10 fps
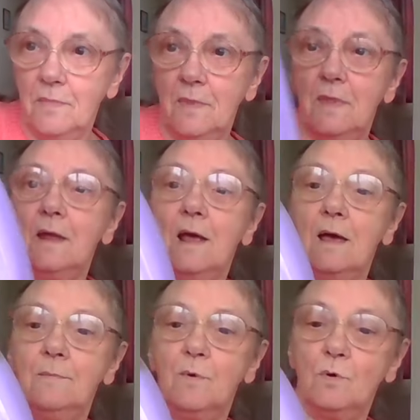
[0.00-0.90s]
And then
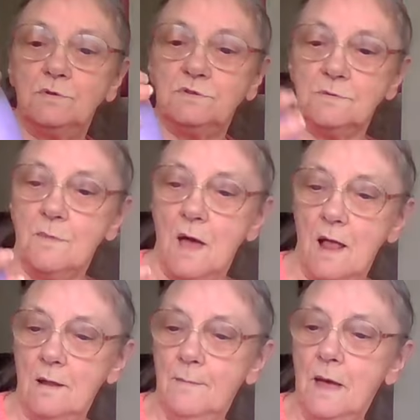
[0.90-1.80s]
I bought some
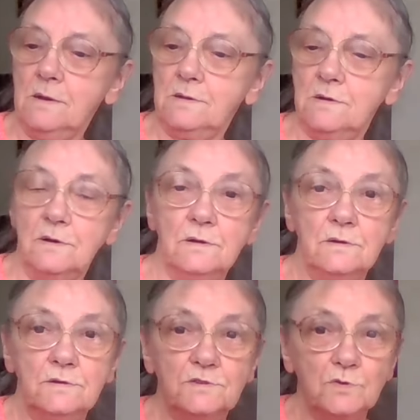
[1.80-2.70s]
Almat
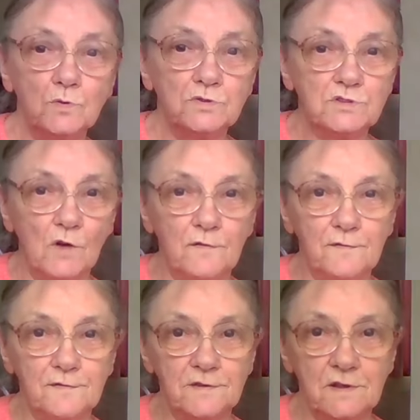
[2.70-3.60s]
So
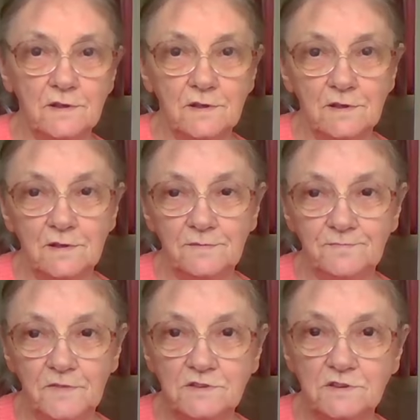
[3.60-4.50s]
Soft.
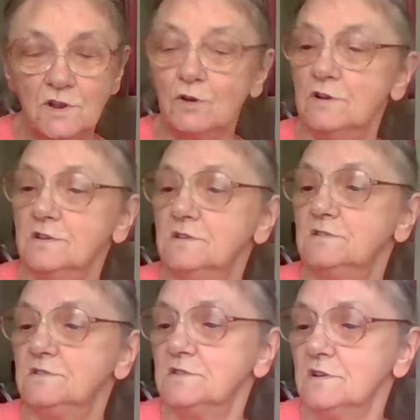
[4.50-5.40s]
This is
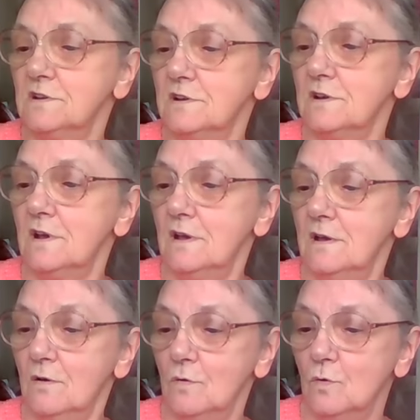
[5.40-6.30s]
Aldi's
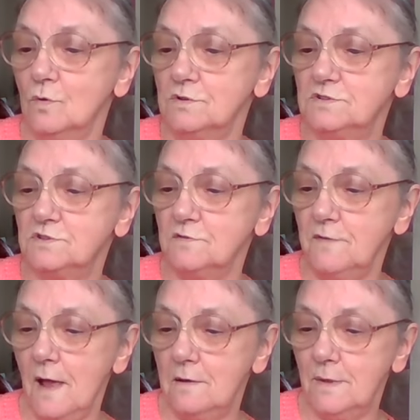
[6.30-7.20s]
own stuff,
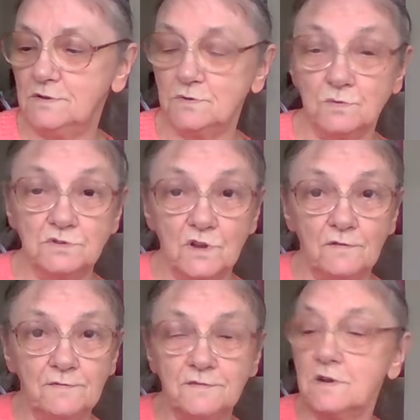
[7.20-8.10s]
Almat So
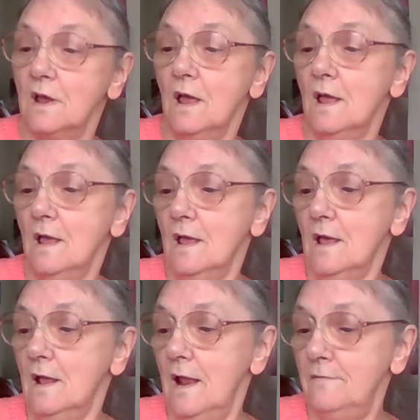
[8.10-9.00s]
Soft.
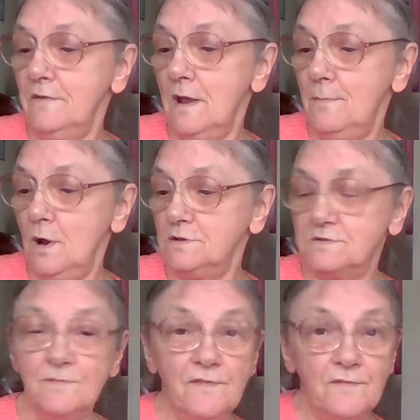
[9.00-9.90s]
Lavender
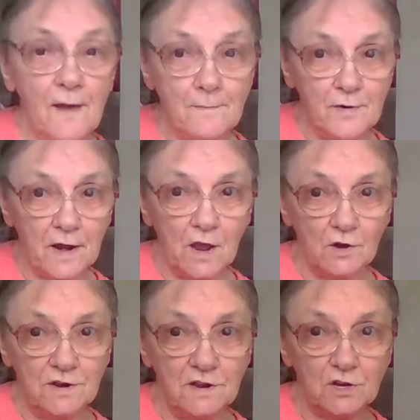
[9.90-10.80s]
Blossom Fabric
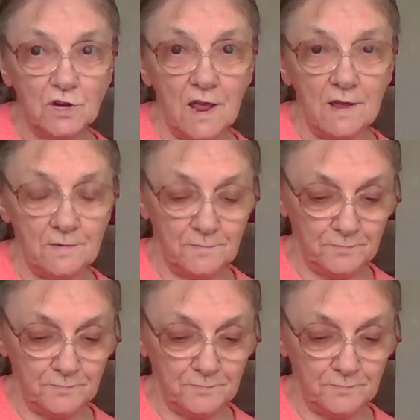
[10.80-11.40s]
Conditioner.